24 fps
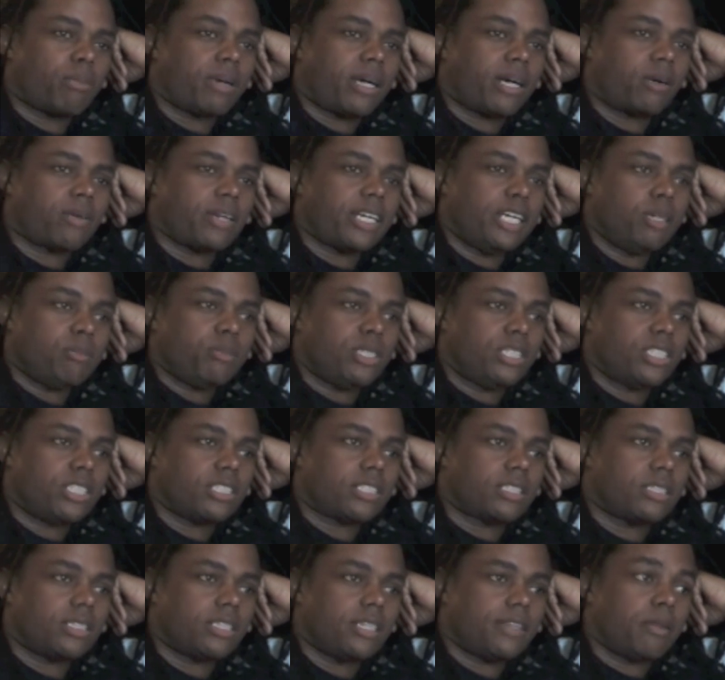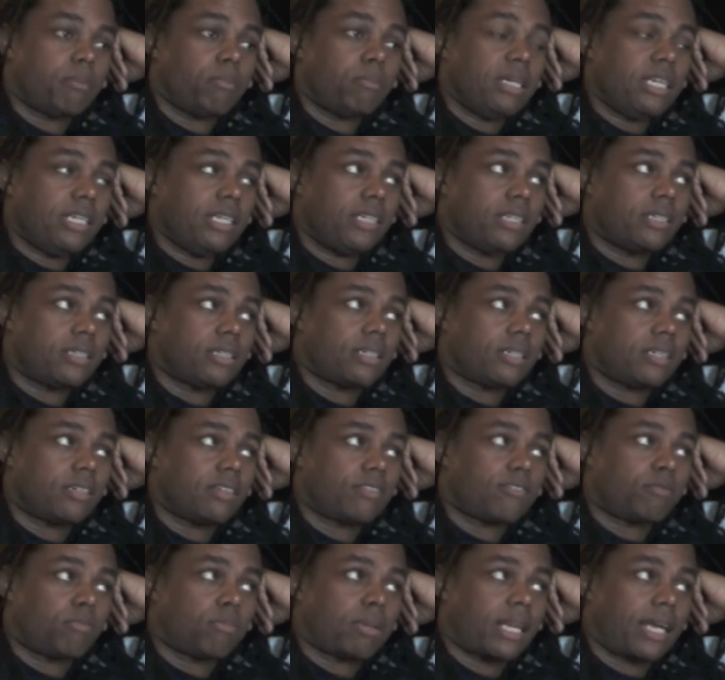about images in the media
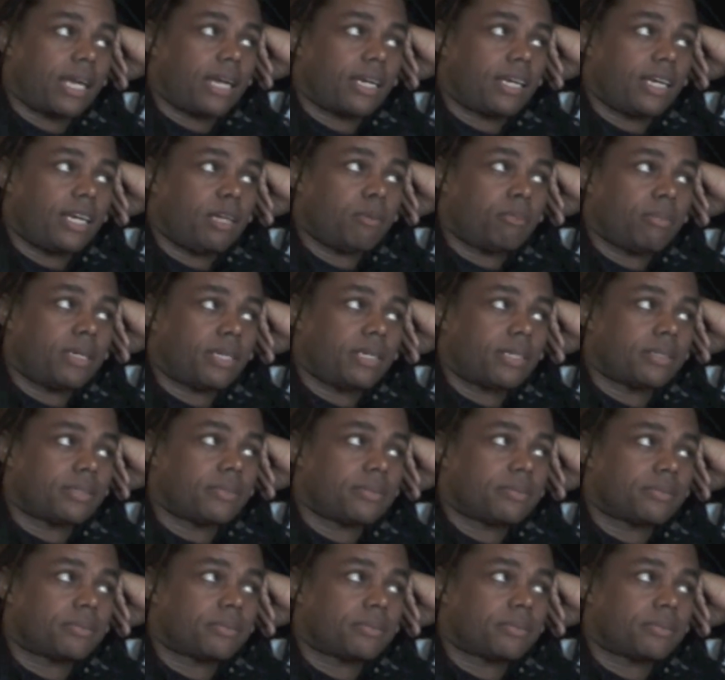of black gay men?